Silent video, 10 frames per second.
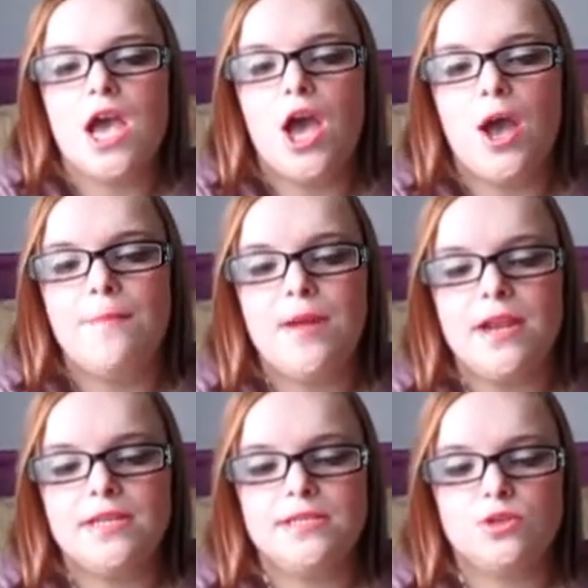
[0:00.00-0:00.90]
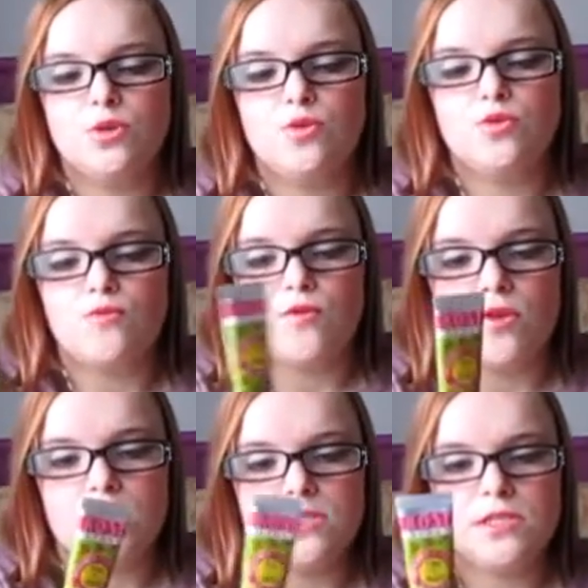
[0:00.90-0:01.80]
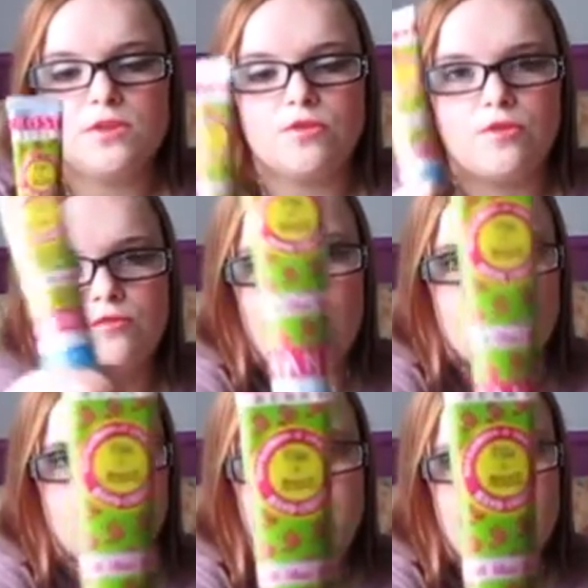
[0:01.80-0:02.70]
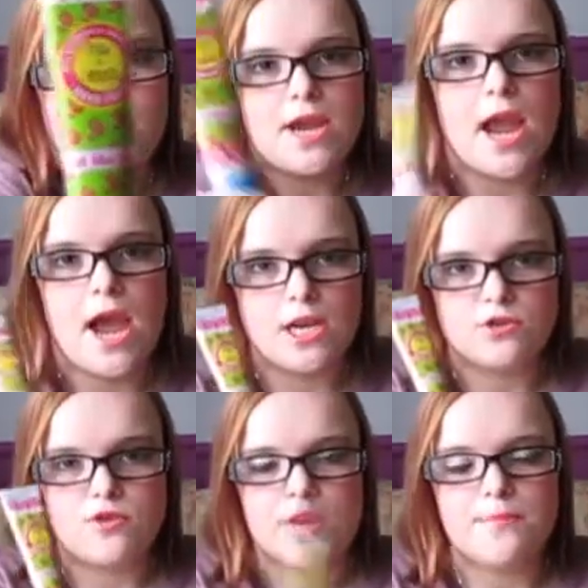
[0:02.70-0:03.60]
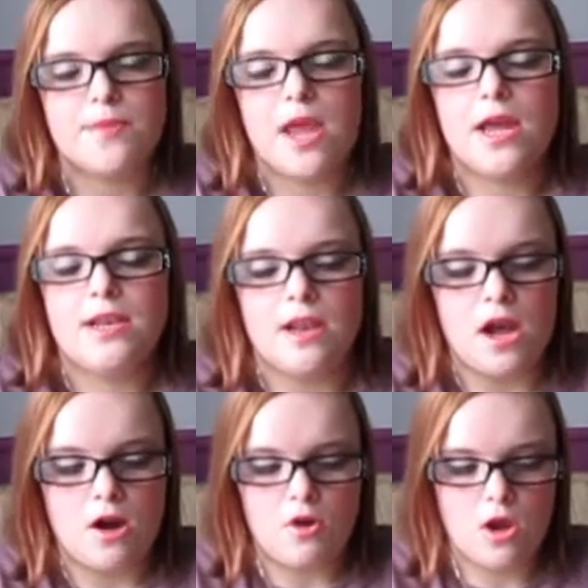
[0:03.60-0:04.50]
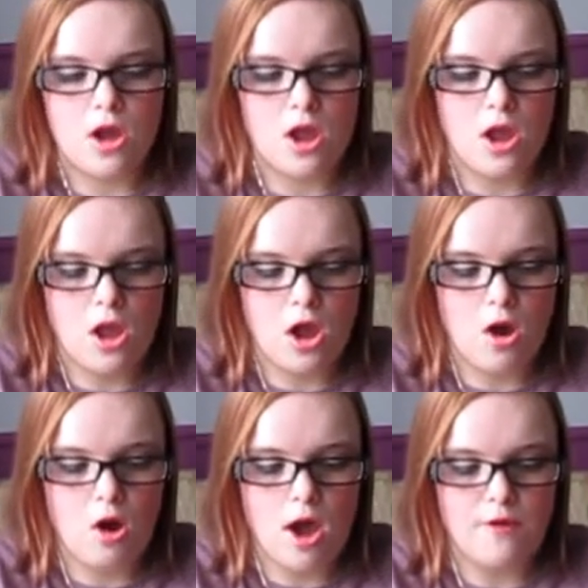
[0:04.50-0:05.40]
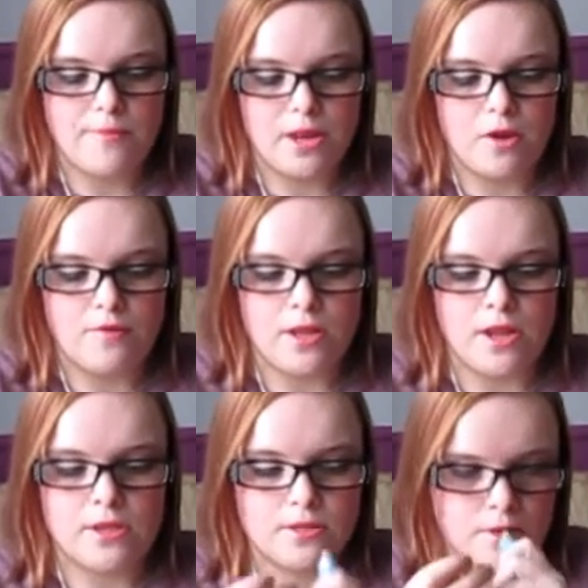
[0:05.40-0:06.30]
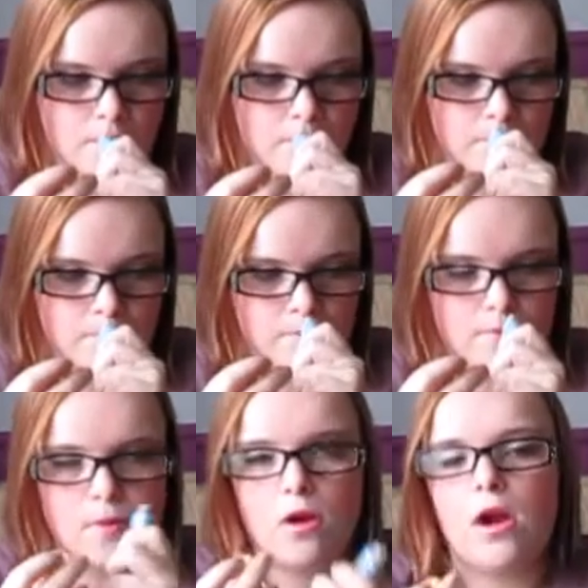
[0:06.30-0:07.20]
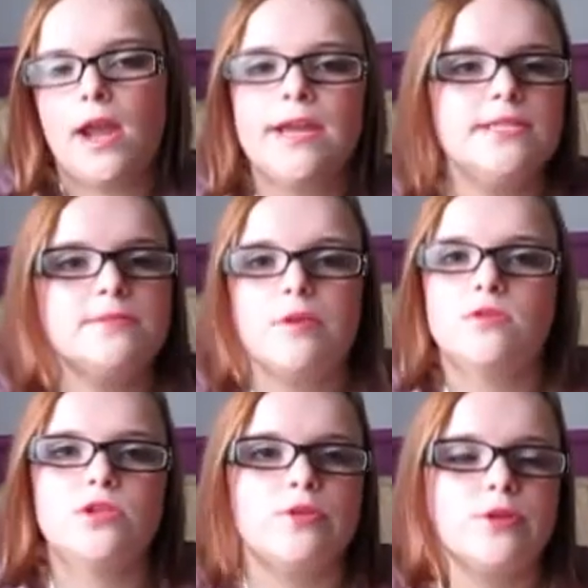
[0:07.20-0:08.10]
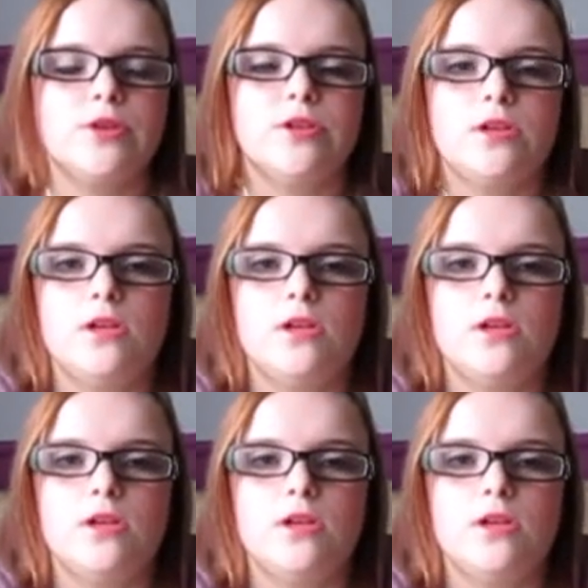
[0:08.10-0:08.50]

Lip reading: And this is the Roseberry Hand Cream. Now, I have been loving this. It smells so good.